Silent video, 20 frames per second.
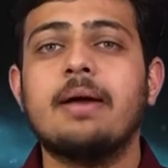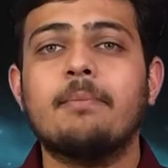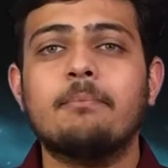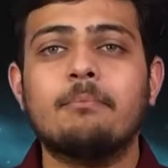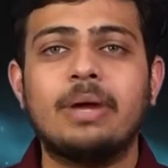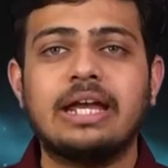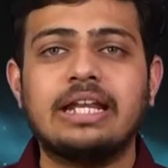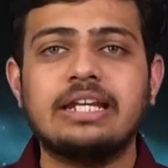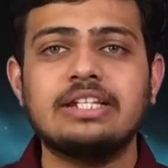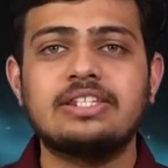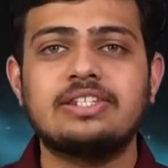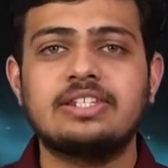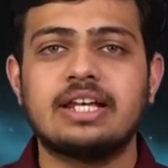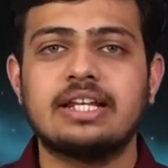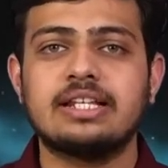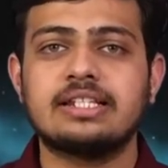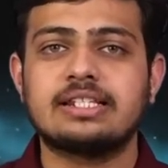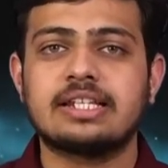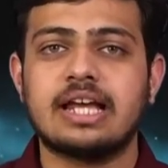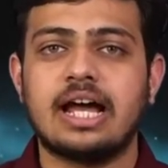many
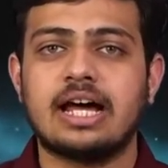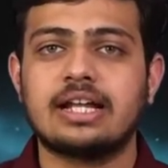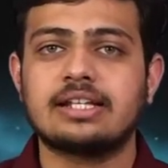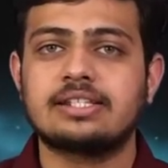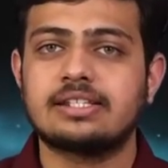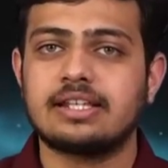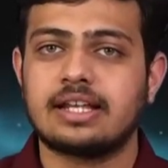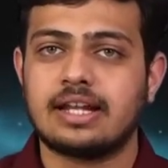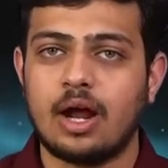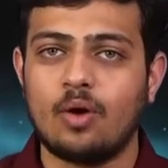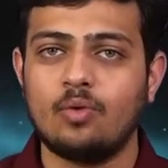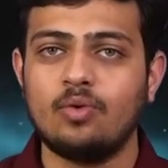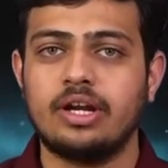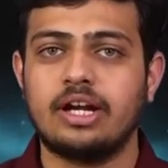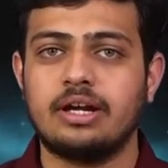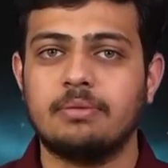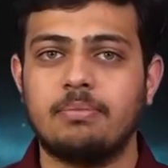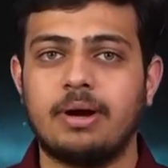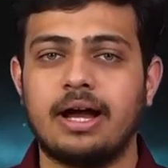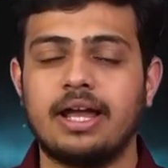cells are
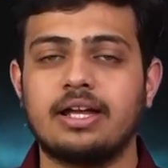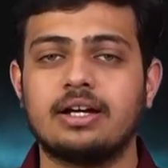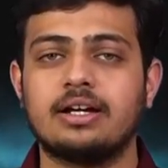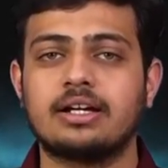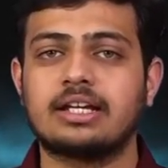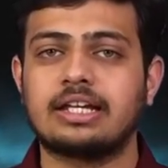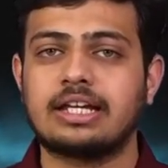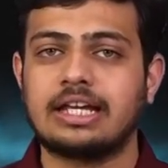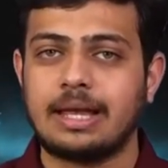surrounded by a